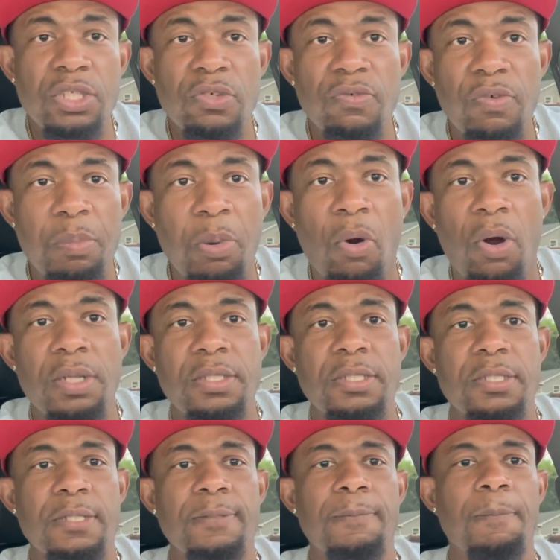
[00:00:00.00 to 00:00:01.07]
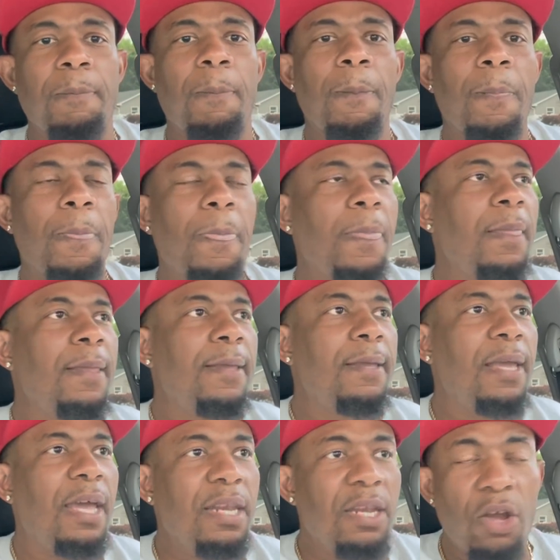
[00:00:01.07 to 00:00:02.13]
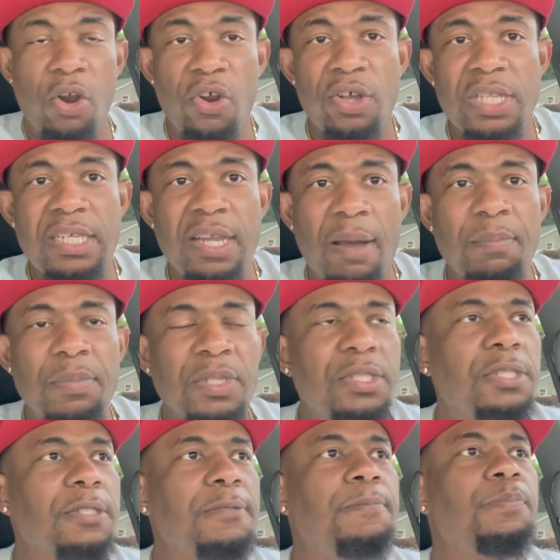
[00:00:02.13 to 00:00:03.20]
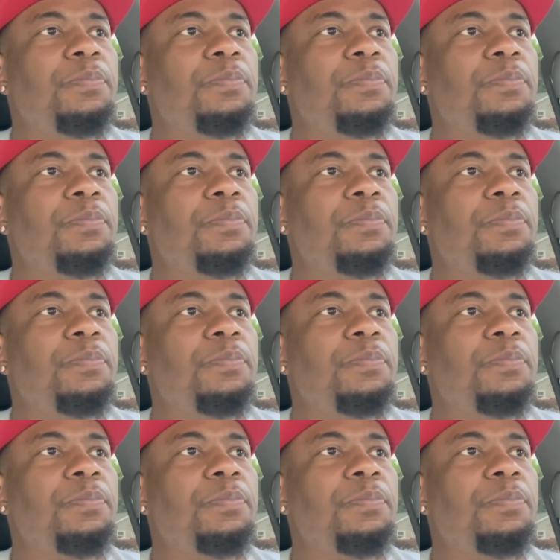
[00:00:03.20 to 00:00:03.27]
to reports and the early numbers,